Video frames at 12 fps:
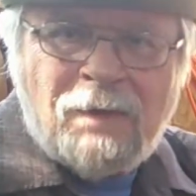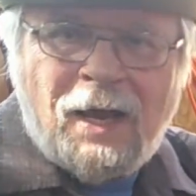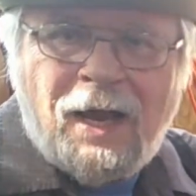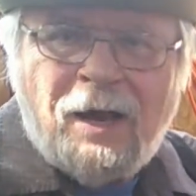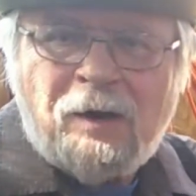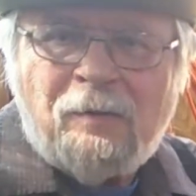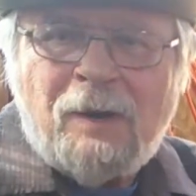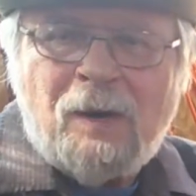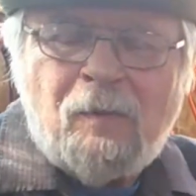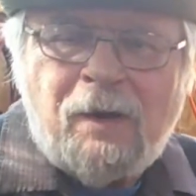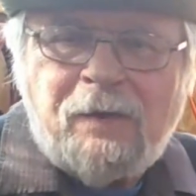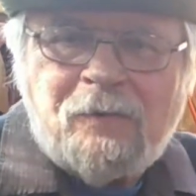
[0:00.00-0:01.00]
out of my
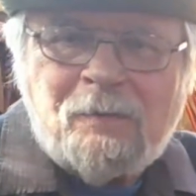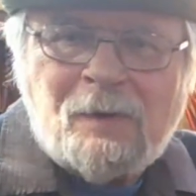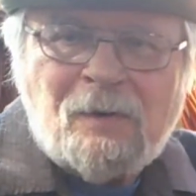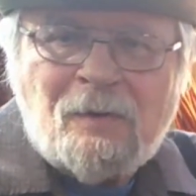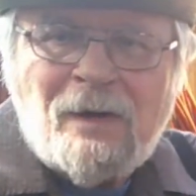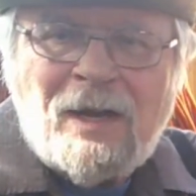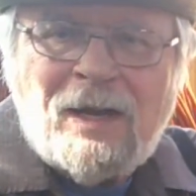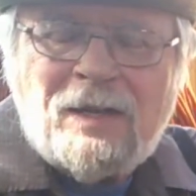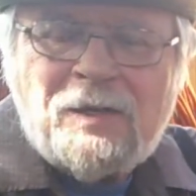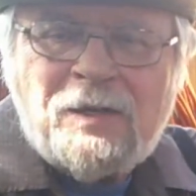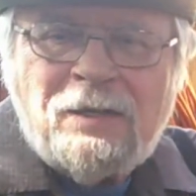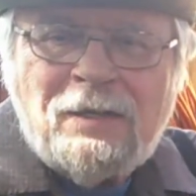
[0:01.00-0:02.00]
way from the
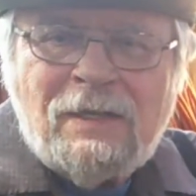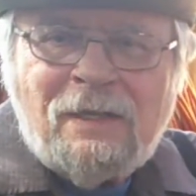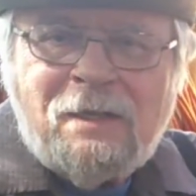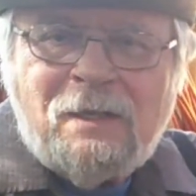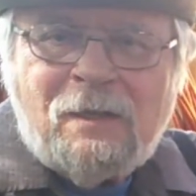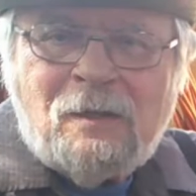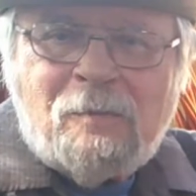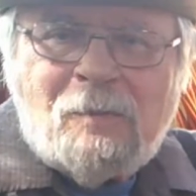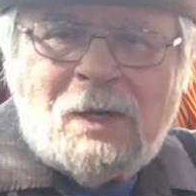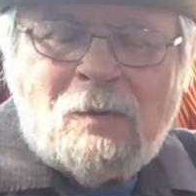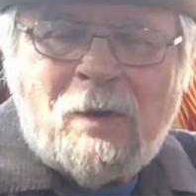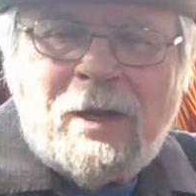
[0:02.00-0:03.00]
garage. But
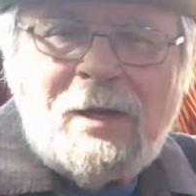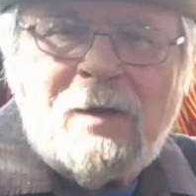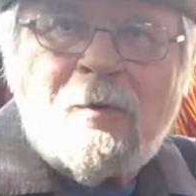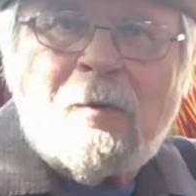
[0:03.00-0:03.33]
I ran into a